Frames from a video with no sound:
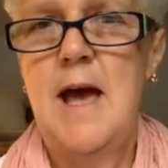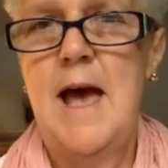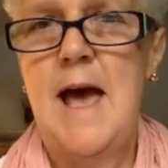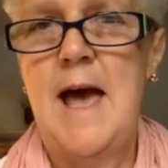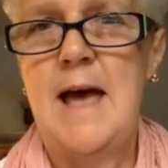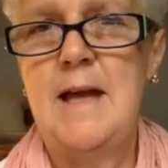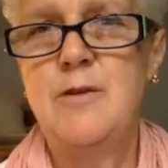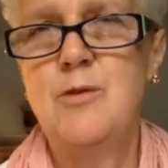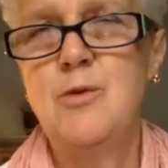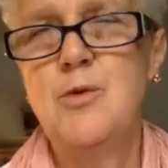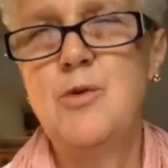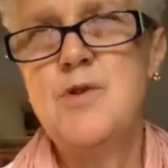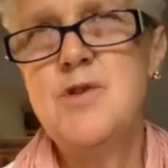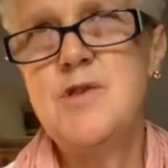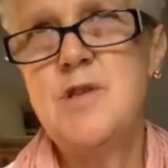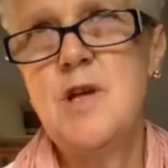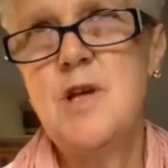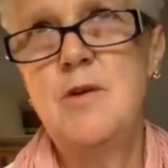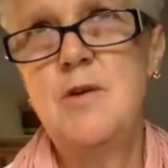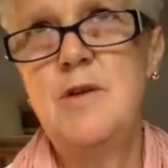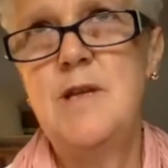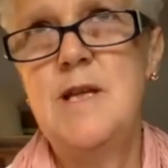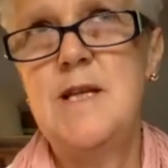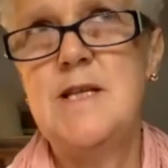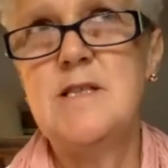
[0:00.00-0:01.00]
And
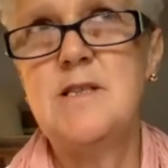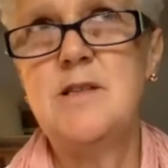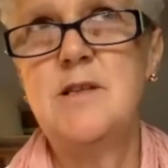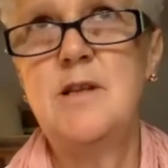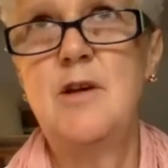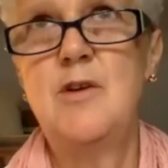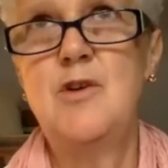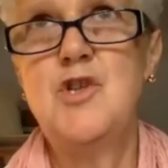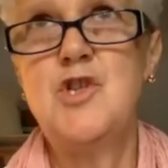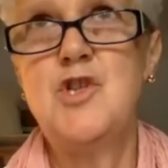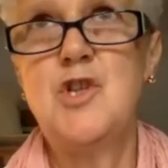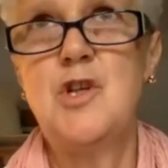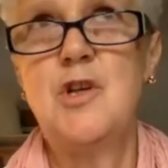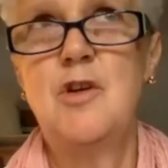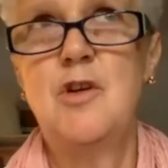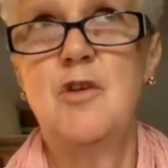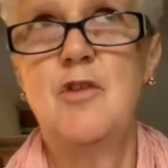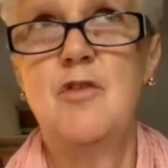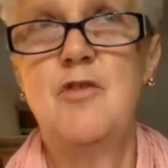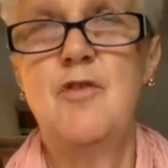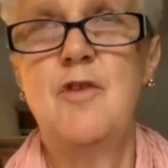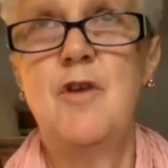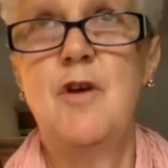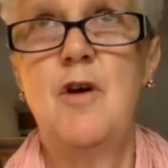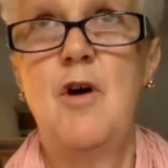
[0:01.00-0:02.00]
also this
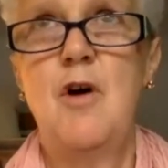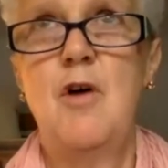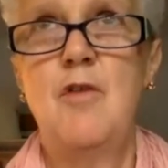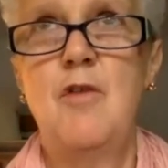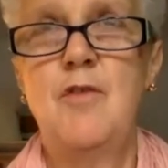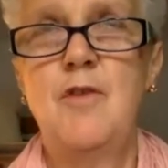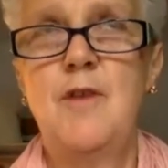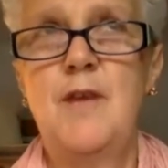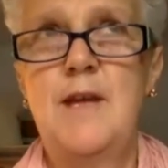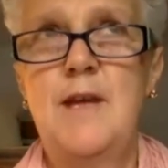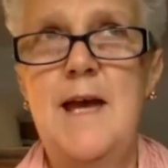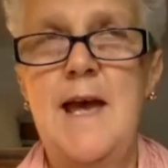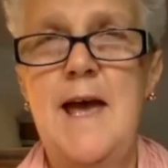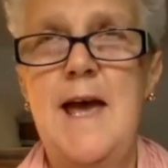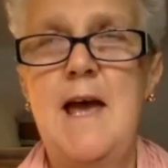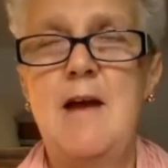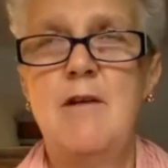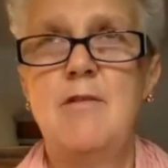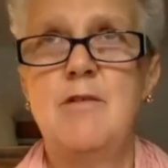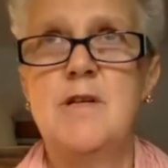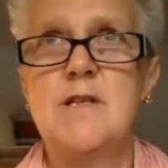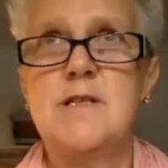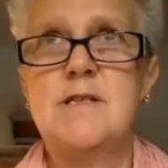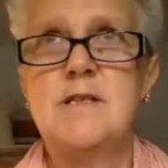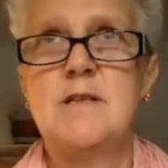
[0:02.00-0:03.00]
notion of
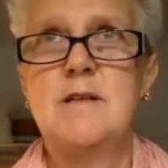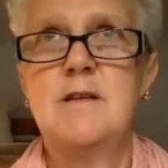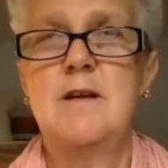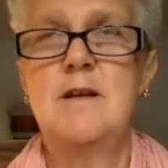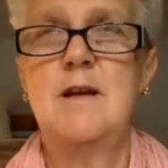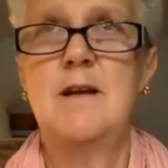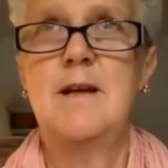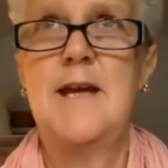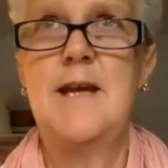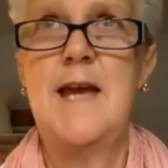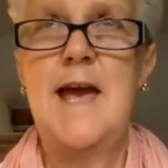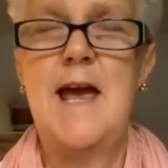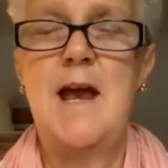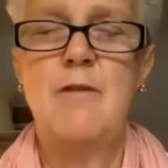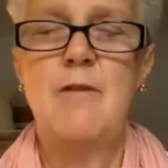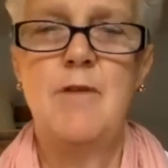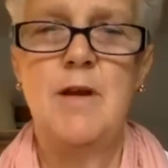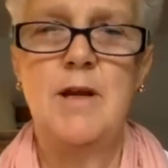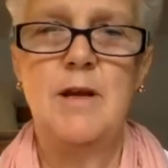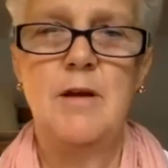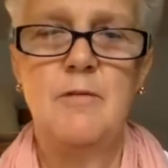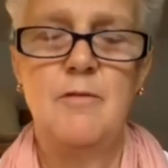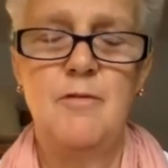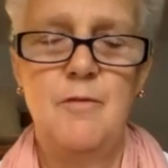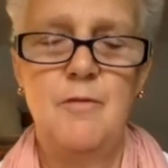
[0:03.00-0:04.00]
carers
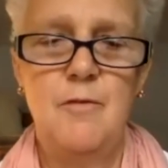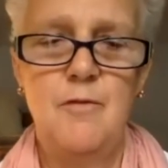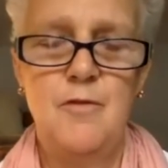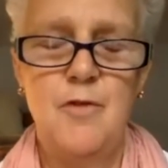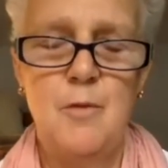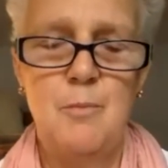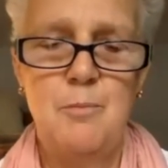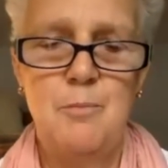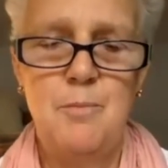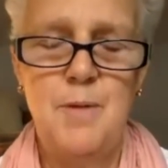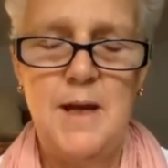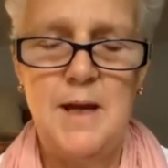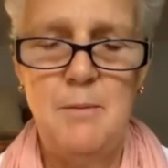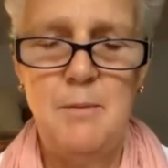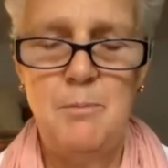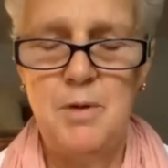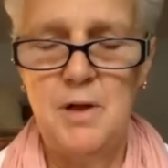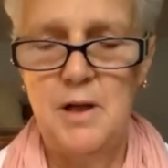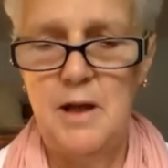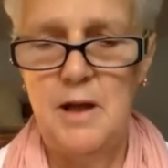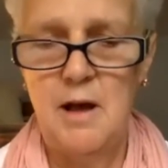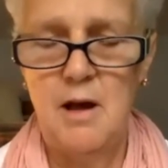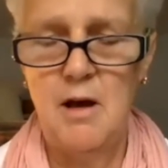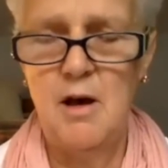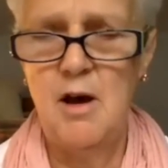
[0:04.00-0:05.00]
caring for
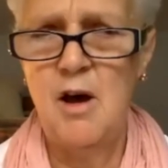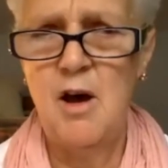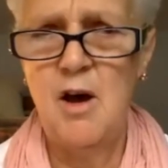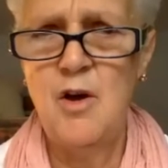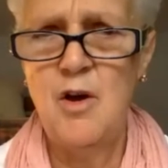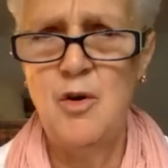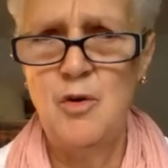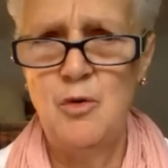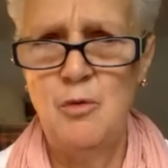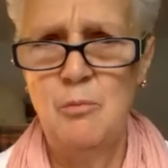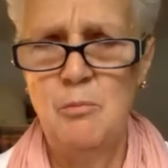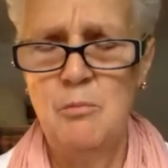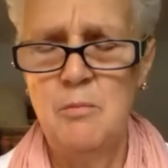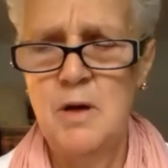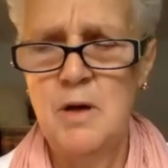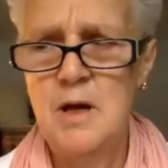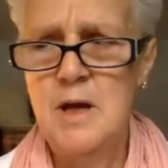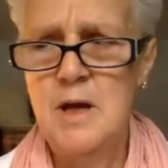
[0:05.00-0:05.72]
people at home,